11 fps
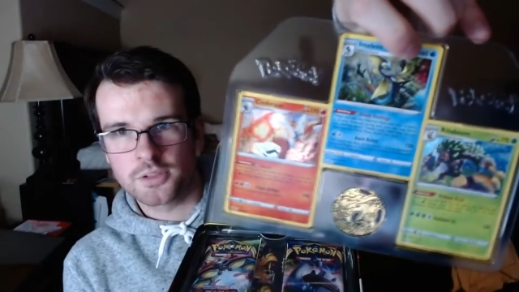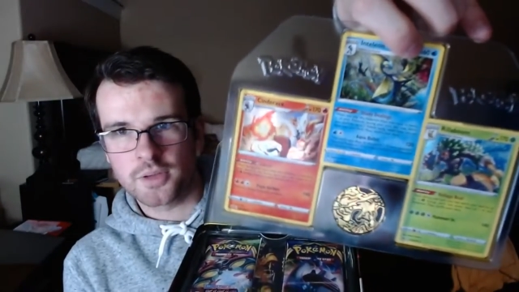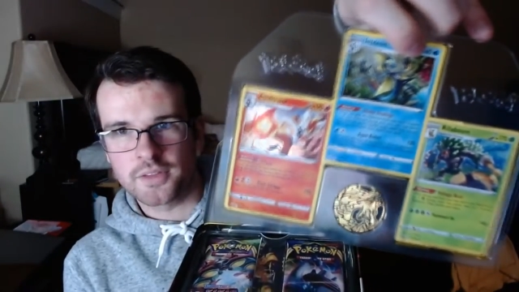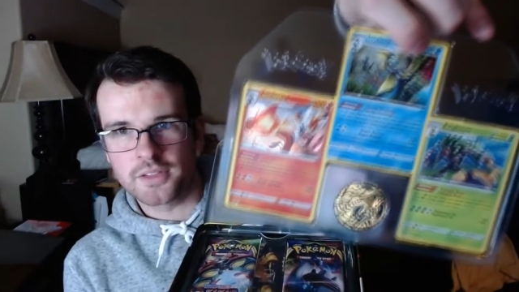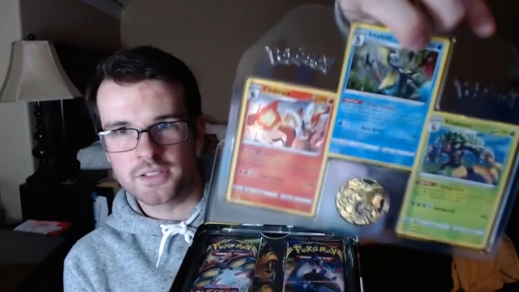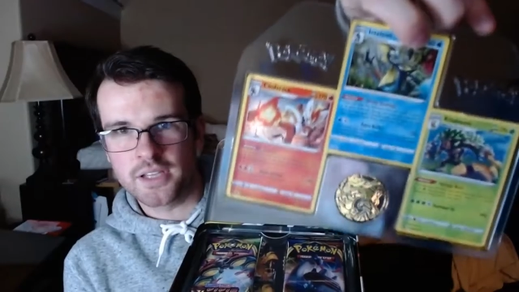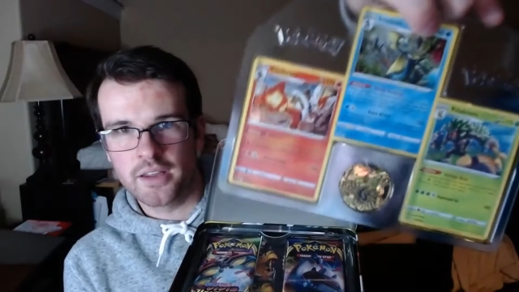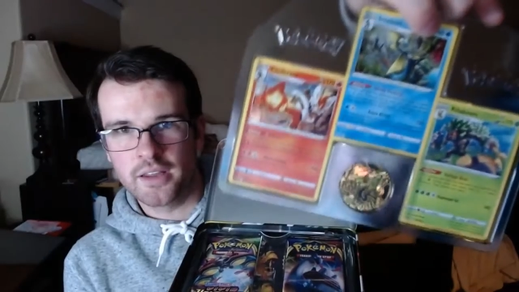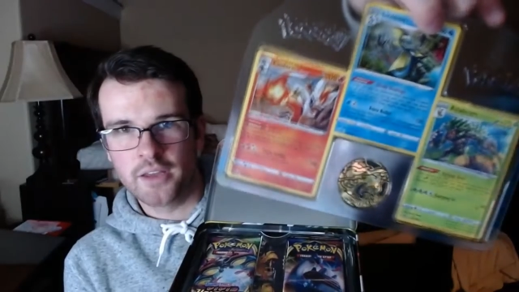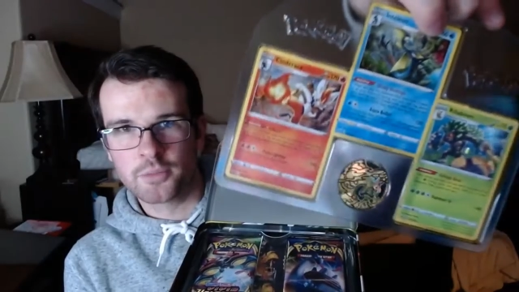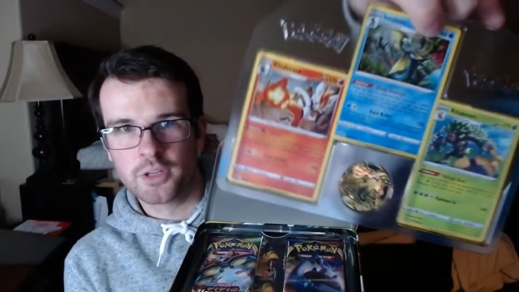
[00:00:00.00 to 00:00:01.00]
So we got the
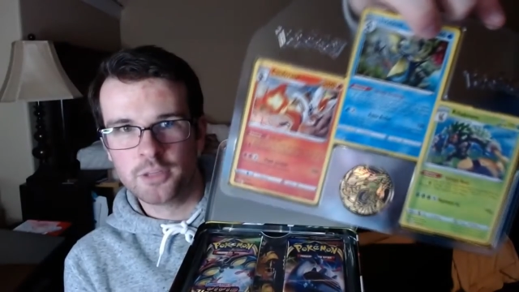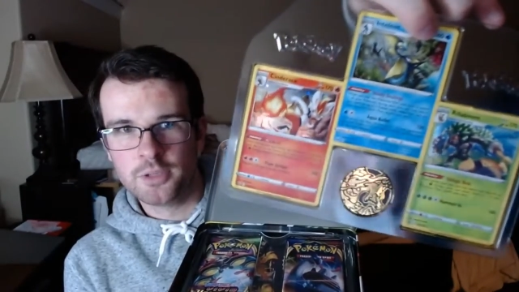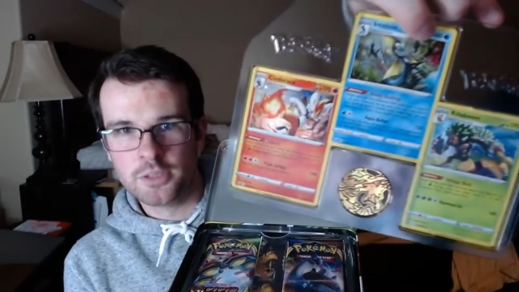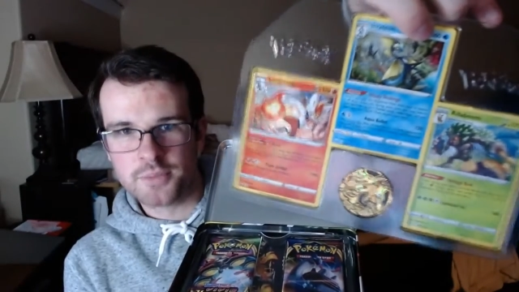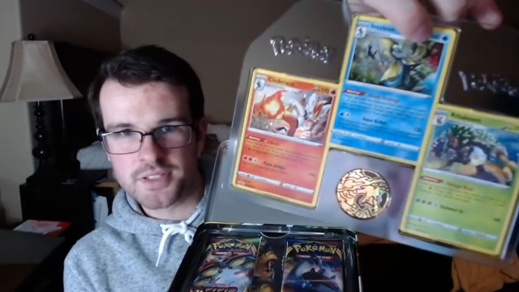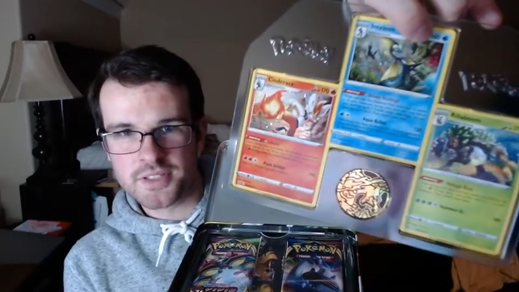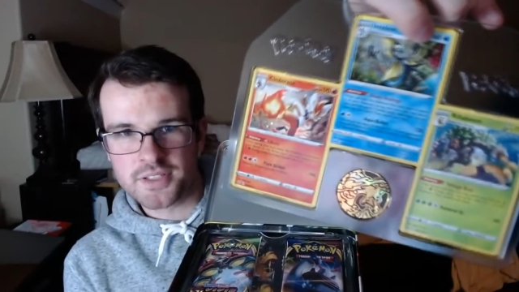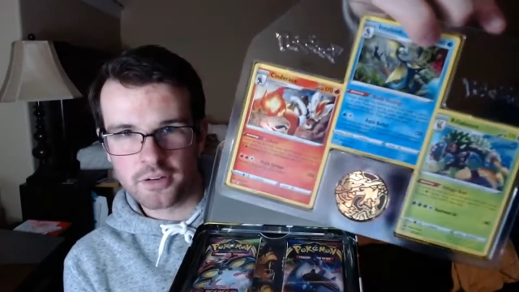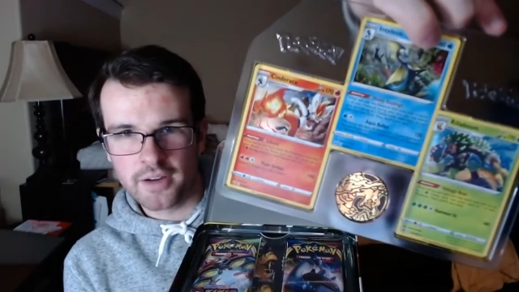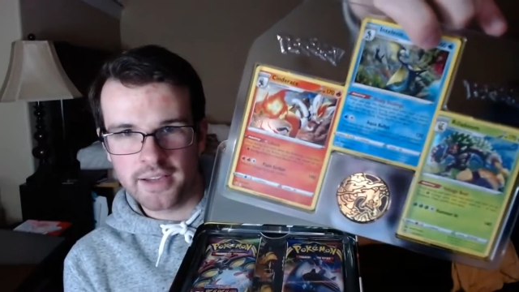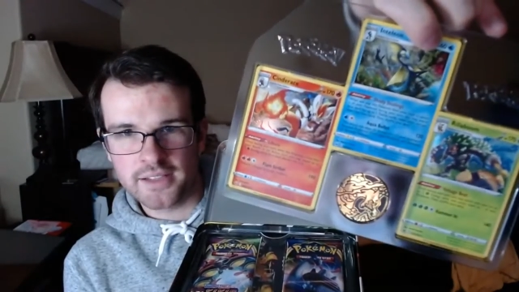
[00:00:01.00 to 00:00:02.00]
Inteleon, the Rillaboom,
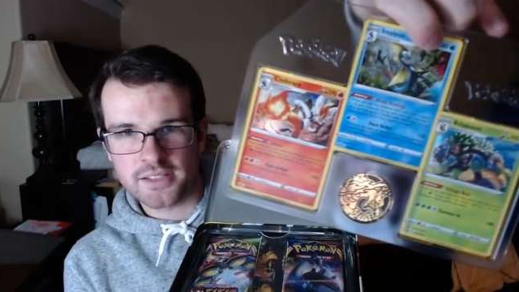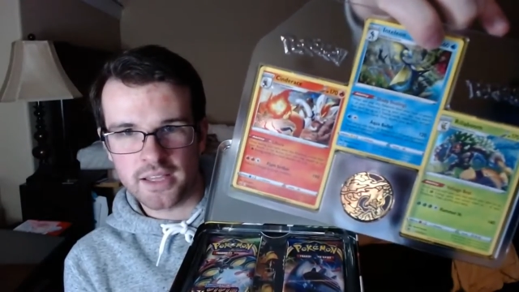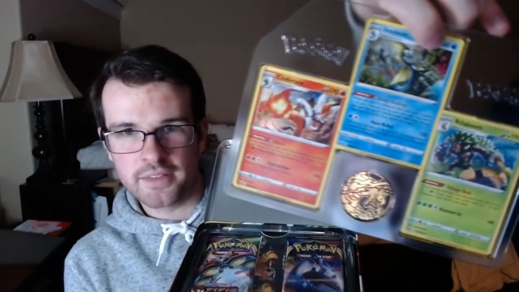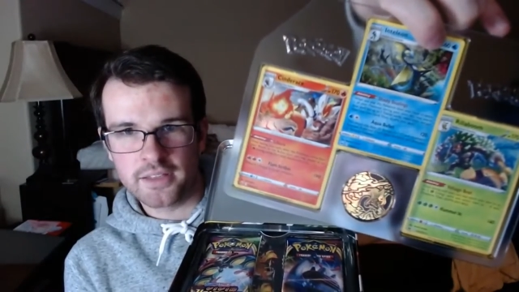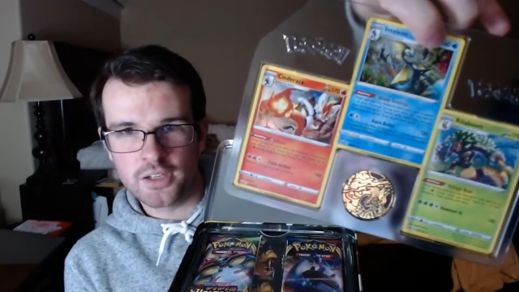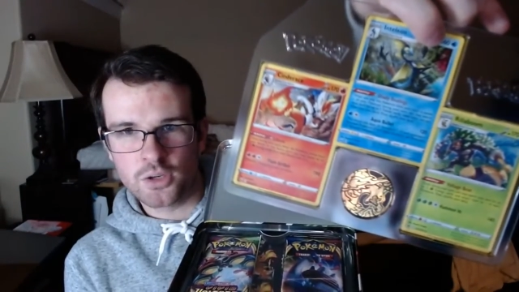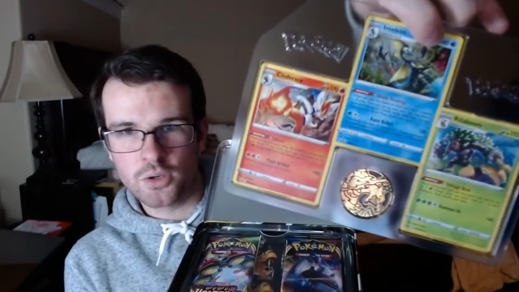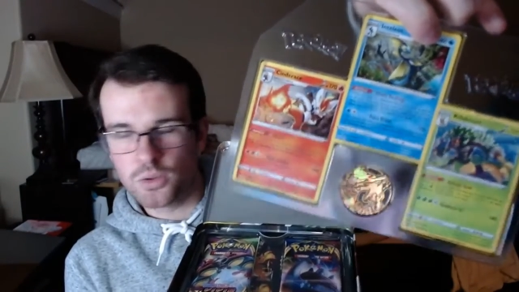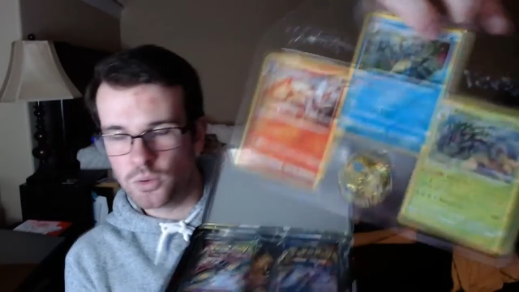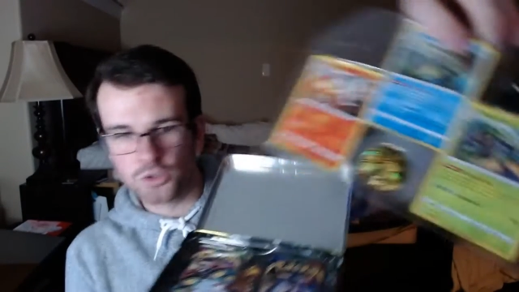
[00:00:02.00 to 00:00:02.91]
Cinderace, and the cool